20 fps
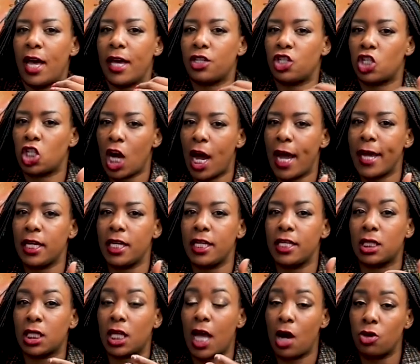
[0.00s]
their
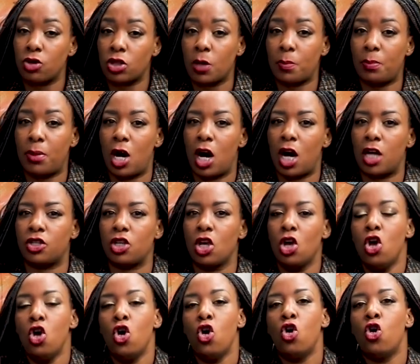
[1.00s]
Chinese counterparts
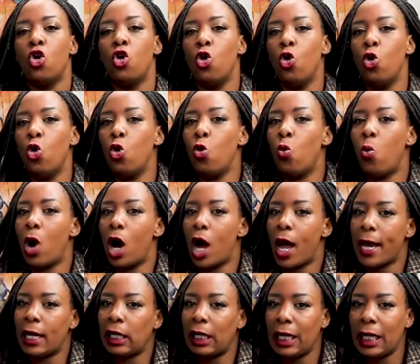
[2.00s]
who
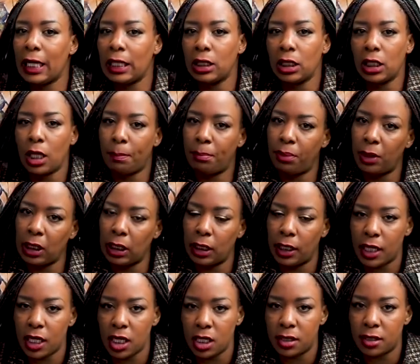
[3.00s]
were in the
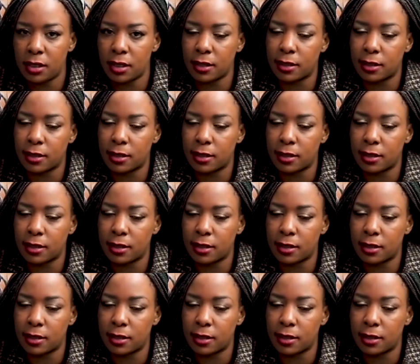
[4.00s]
police